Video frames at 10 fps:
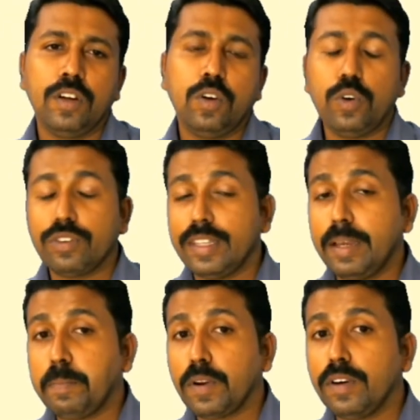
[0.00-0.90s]
Once
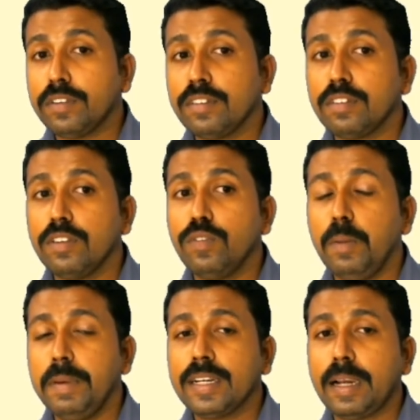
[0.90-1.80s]
the process will
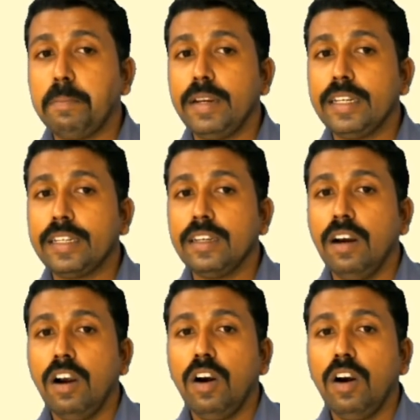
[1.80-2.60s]
be completed,